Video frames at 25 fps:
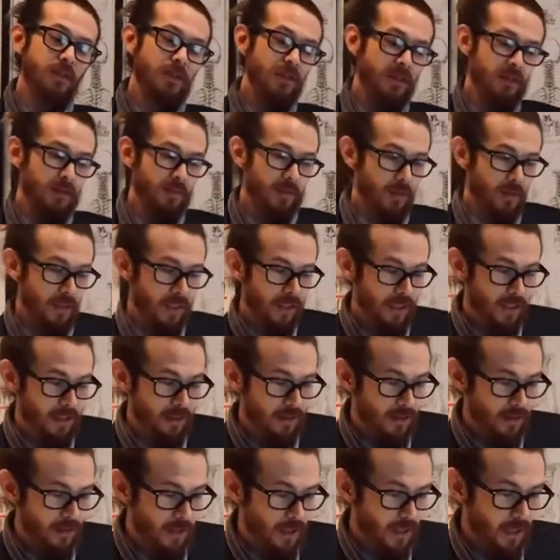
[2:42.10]
The brain
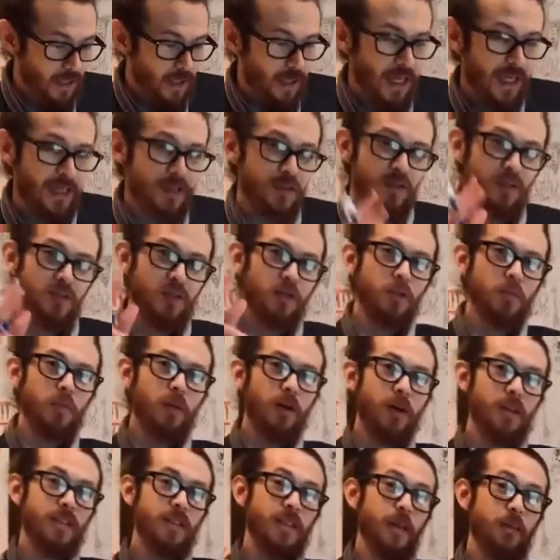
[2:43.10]
has two
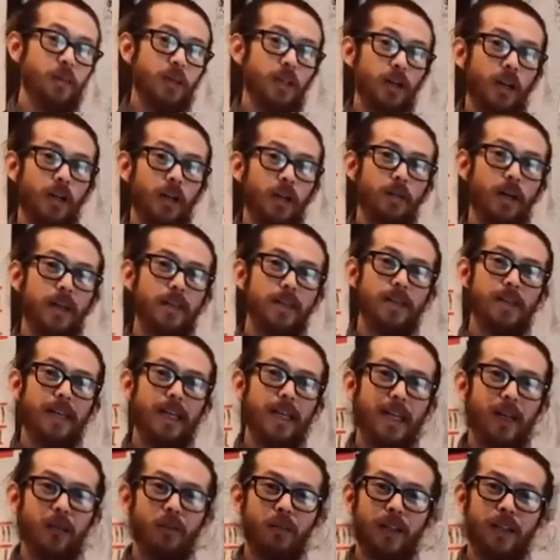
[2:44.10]
parts that I'm going to talk about
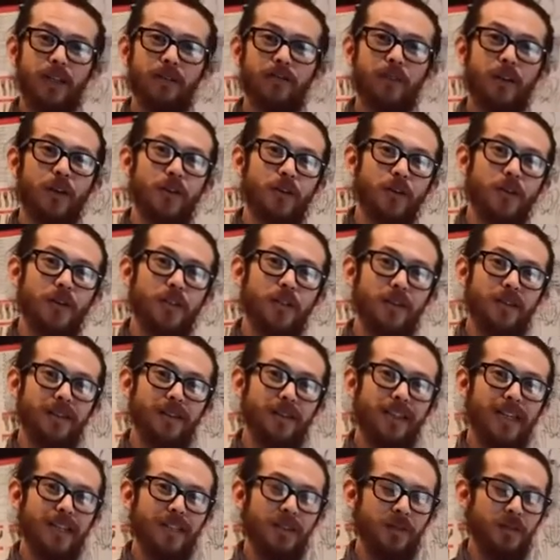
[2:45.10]
today, and we'll get further into it the
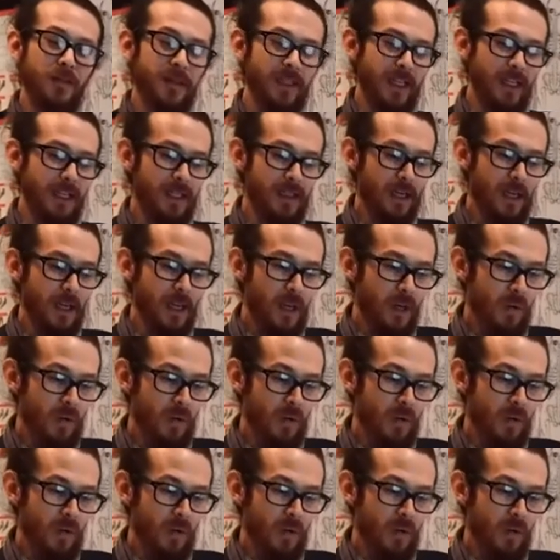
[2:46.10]
next few days.